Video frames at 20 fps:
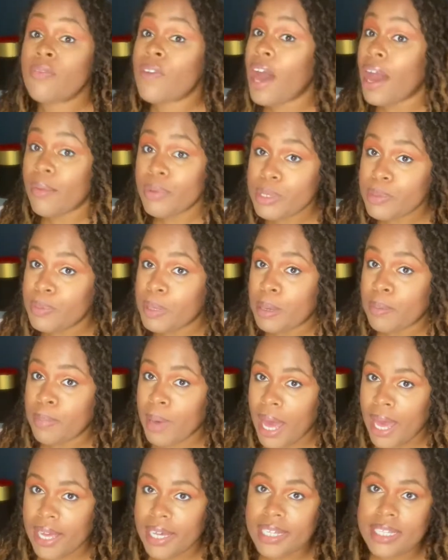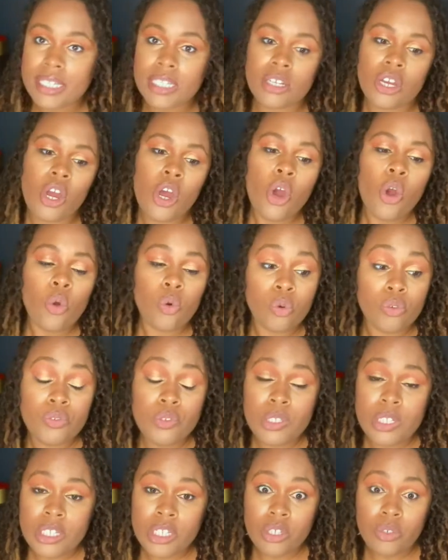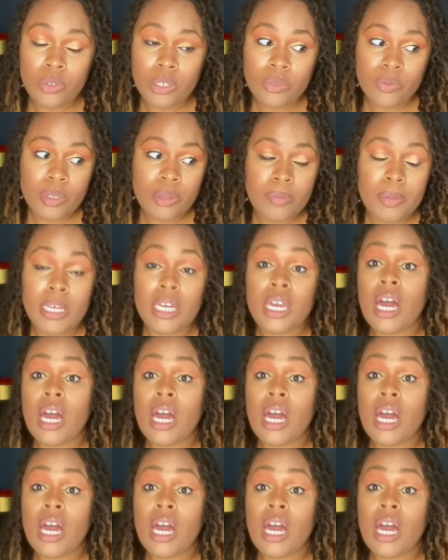I was being biased or if you disagreed with me.